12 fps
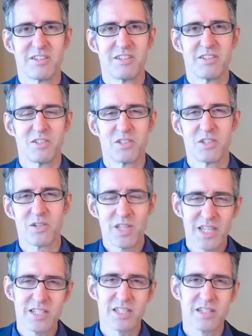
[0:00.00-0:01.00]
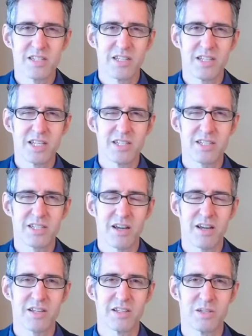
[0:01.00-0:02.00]
so let's let's
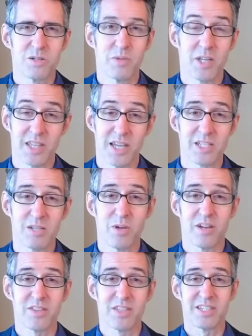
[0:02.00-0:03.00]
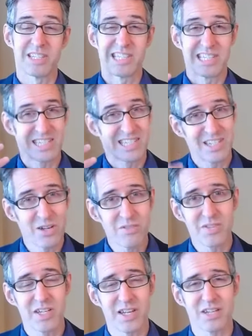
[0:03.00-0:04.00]
talk a little bit. That's about the self
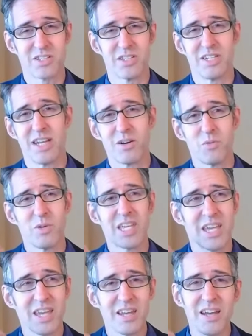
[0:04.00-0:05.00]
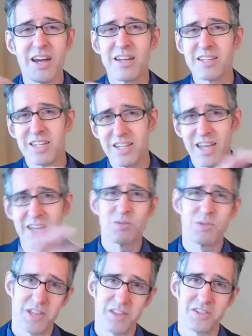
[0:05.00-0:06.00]
connection. Now we cannot connect with
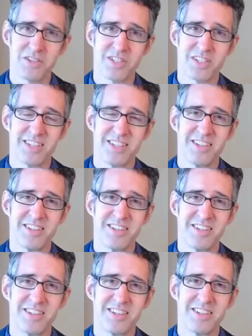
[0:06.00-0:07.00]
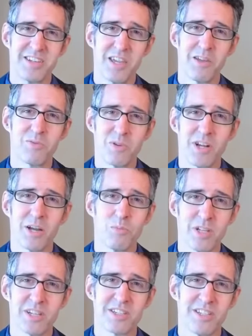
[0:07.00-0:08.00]
others if we're not
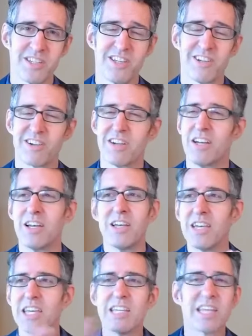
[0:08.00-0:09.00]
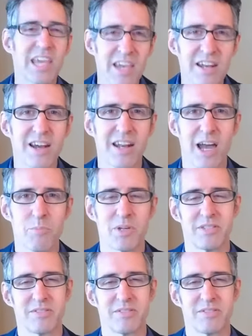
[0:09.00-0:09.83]
plugged in here. It cannot happen.